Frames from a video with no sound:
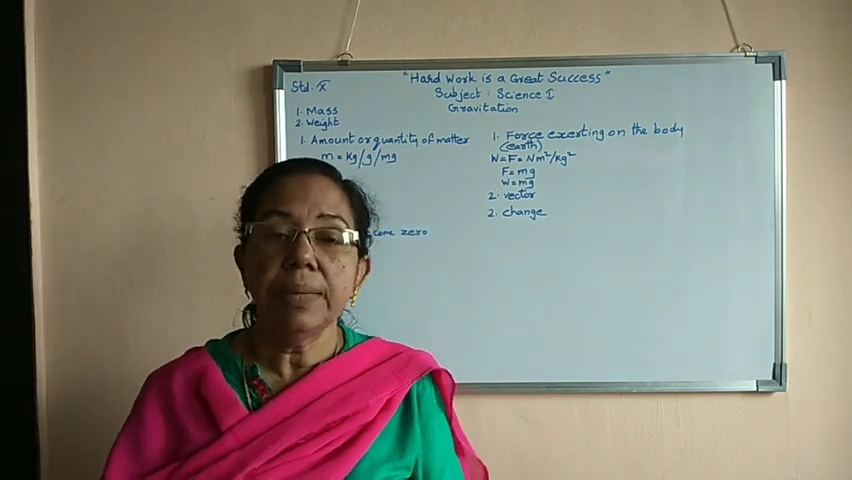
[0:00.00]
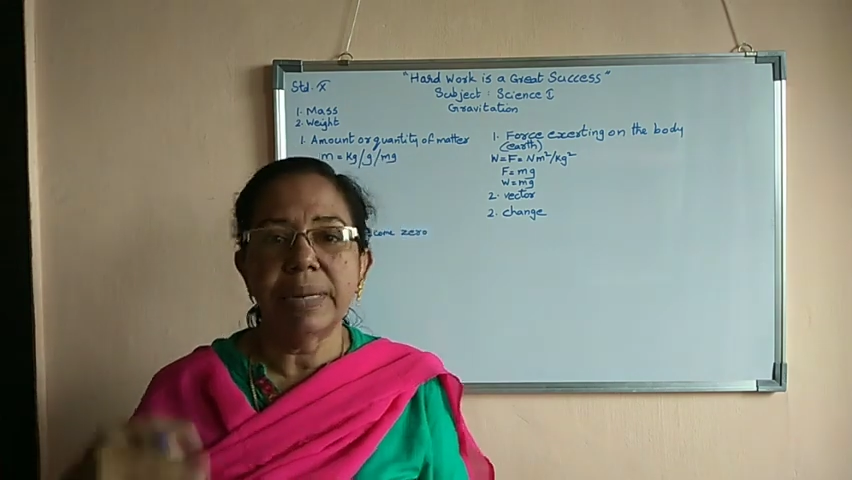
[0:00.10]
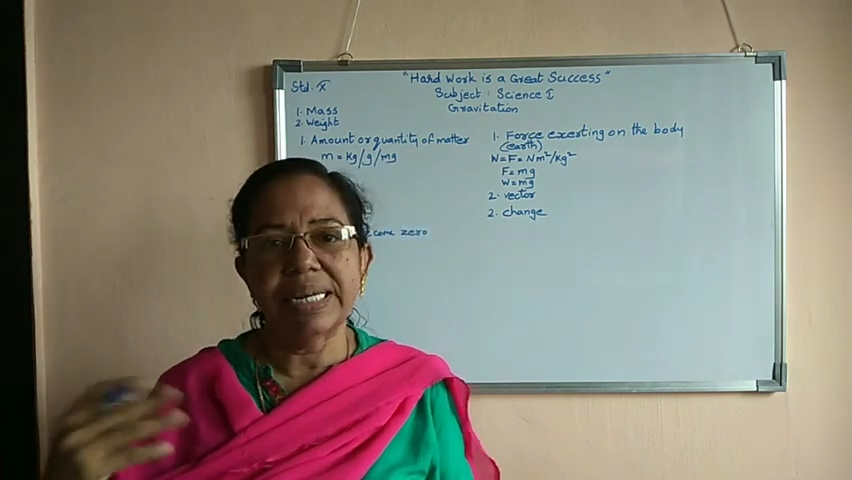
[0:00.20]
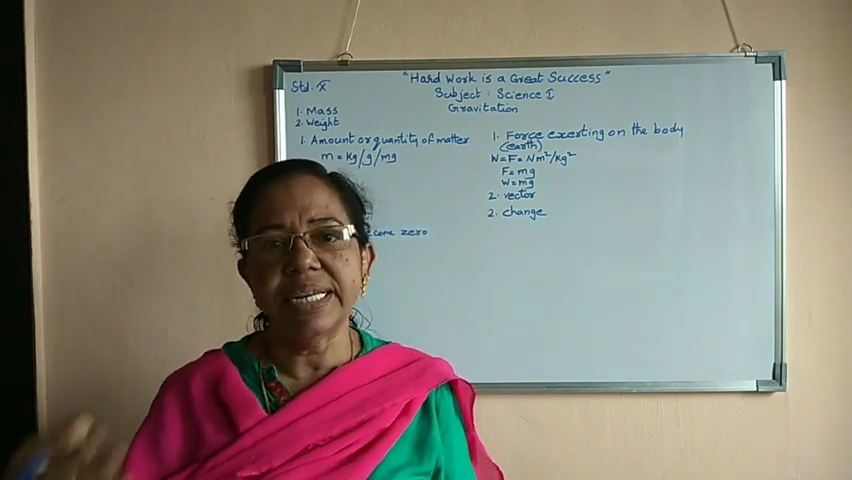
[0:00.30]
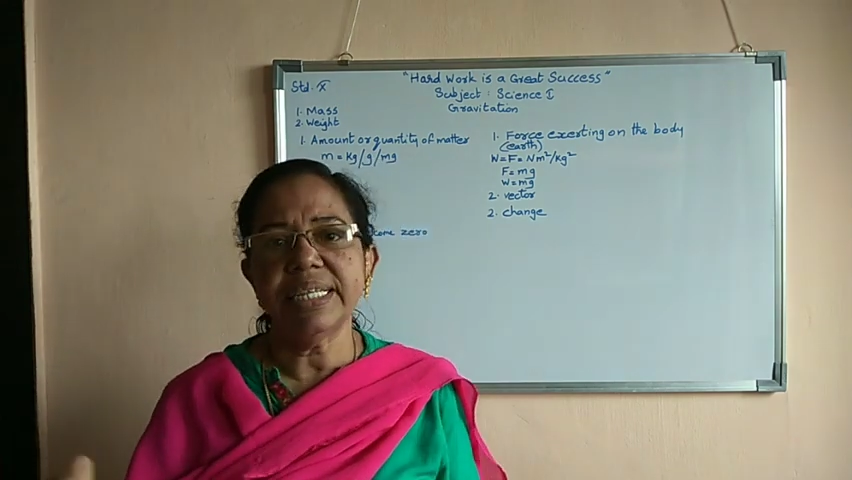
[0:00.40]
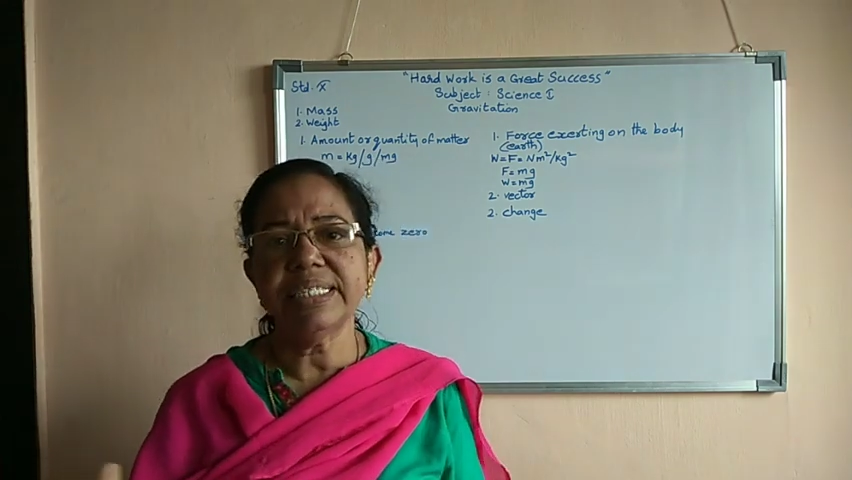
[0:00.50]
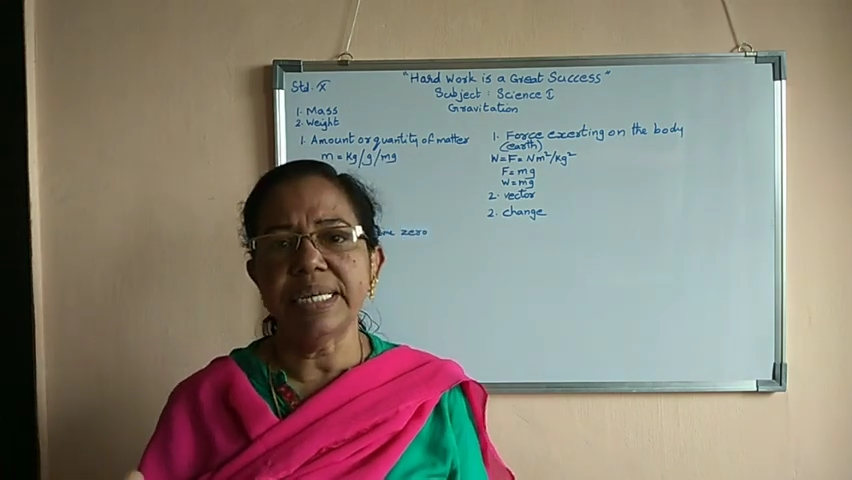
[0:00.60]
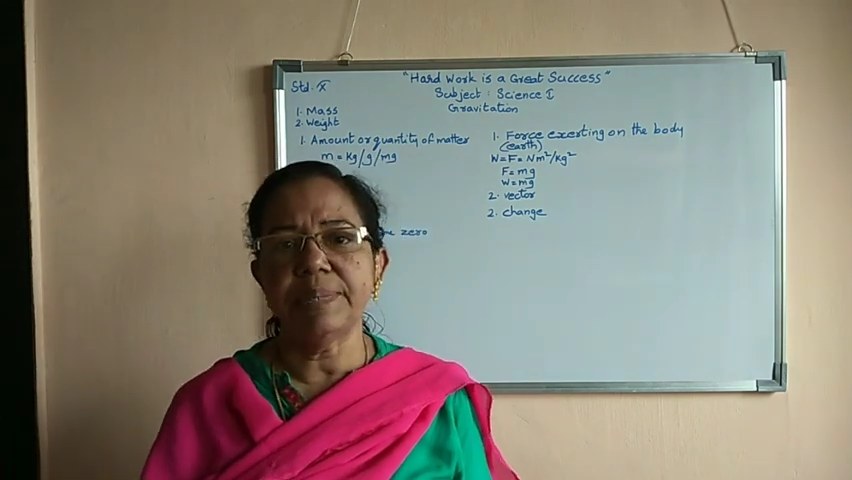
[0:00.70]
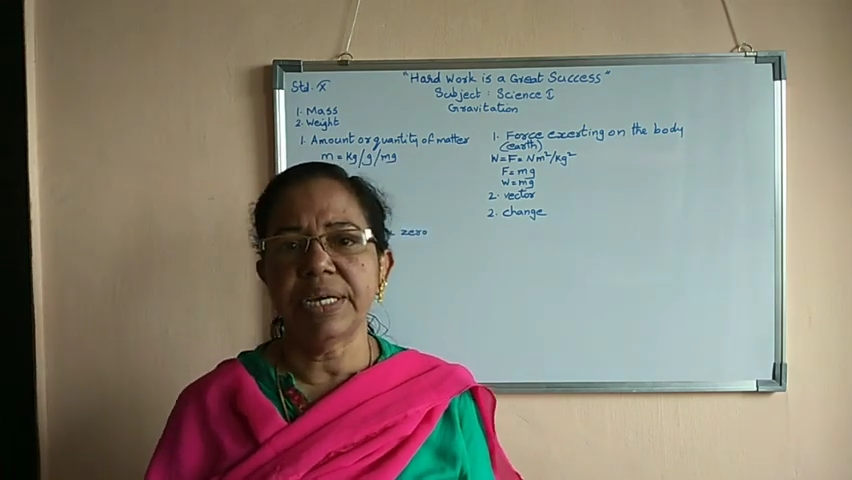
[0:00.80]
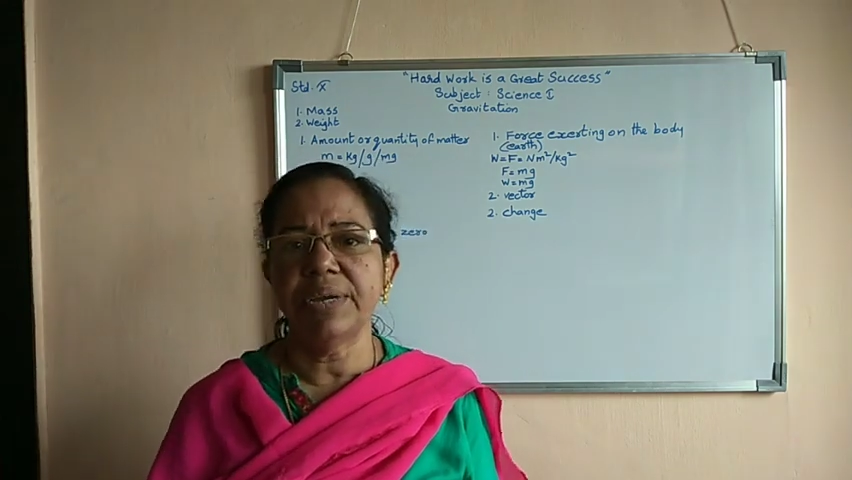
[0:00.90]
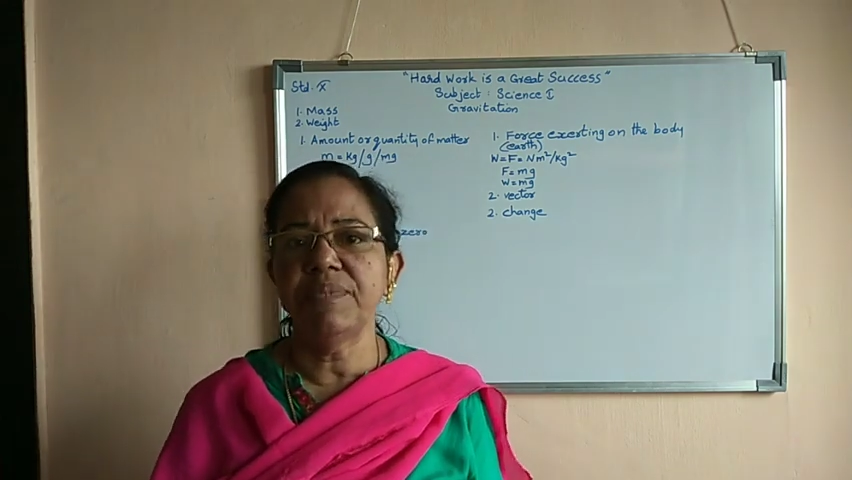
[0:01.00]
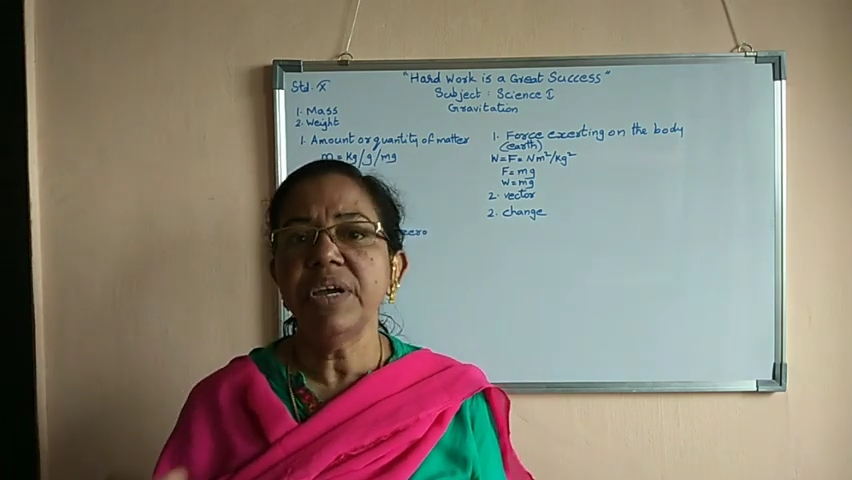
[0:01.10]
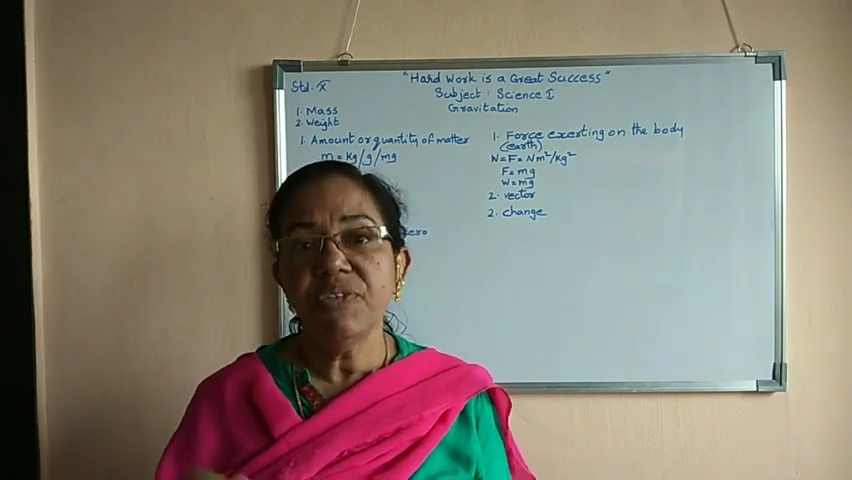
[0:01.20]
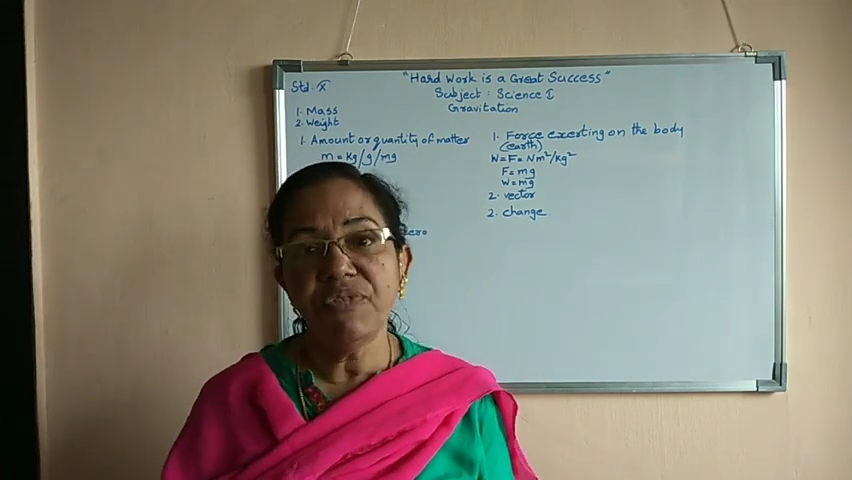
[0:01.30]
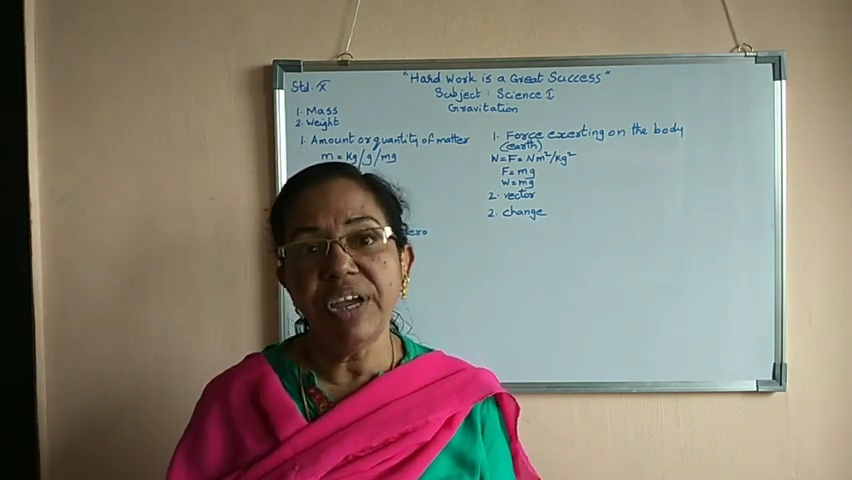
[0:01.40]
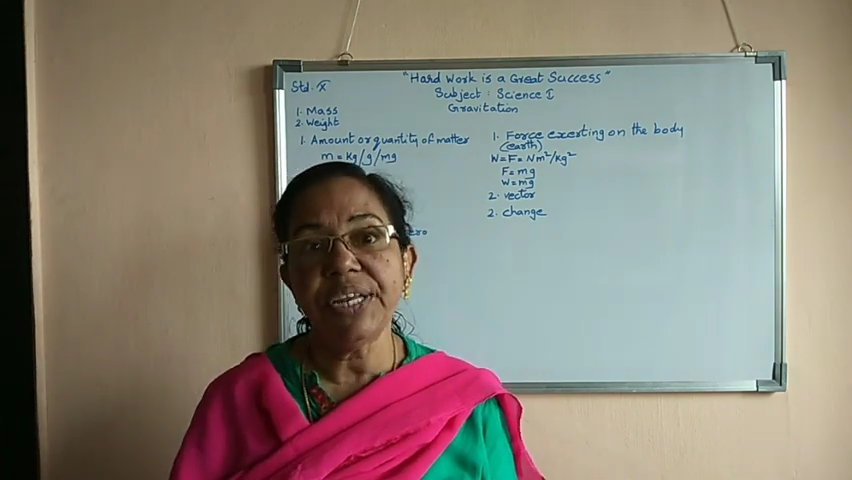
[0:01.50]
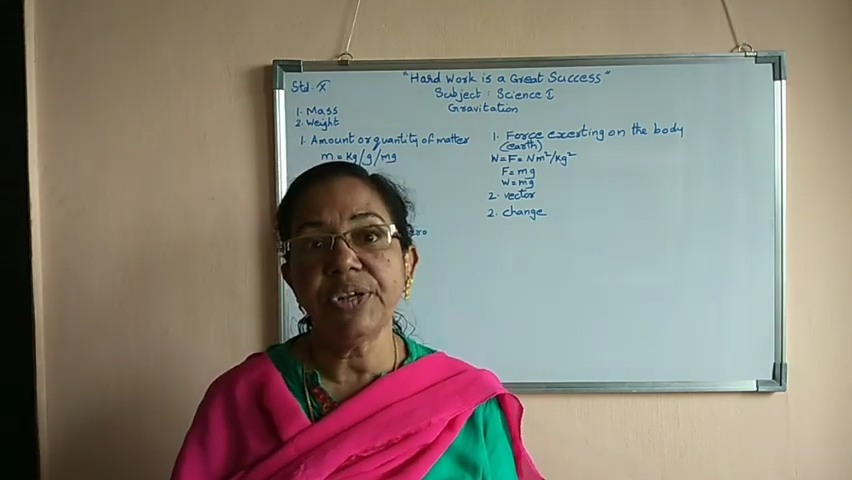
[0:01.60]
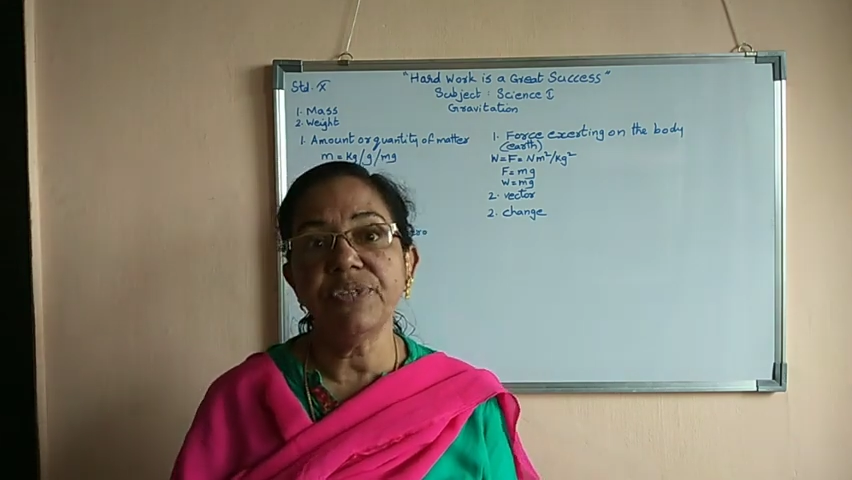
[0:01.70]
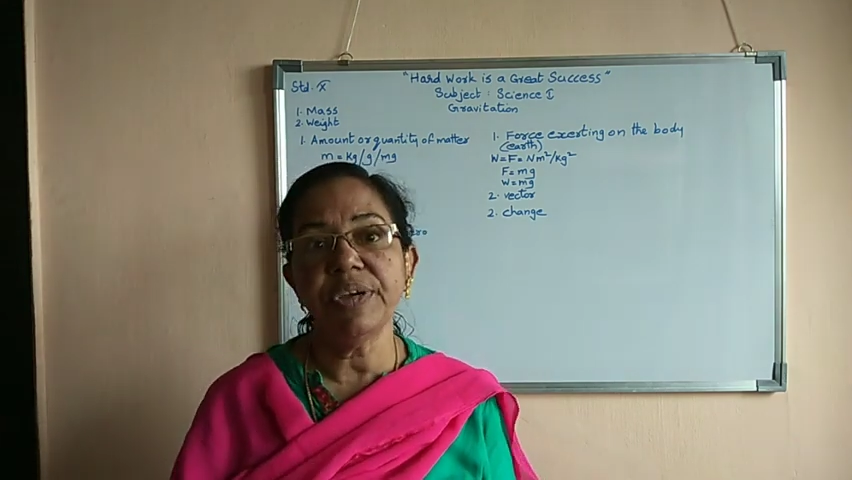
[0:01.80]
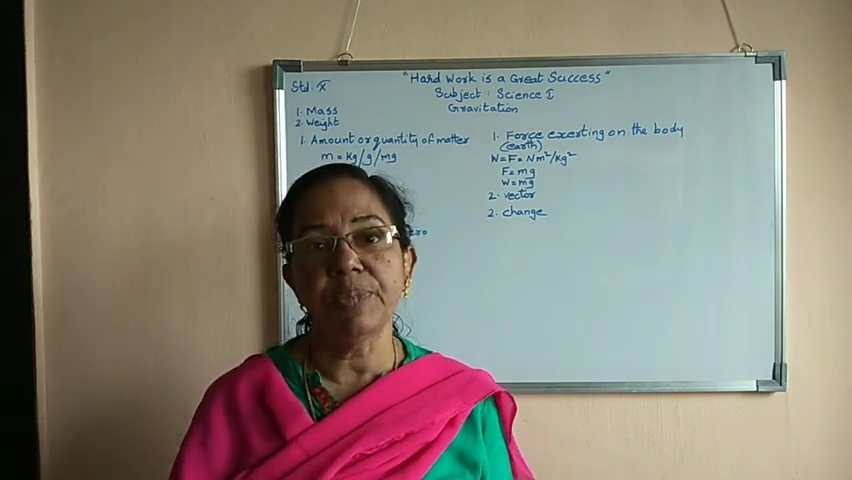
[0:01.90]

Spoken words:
But at the same time, weight of a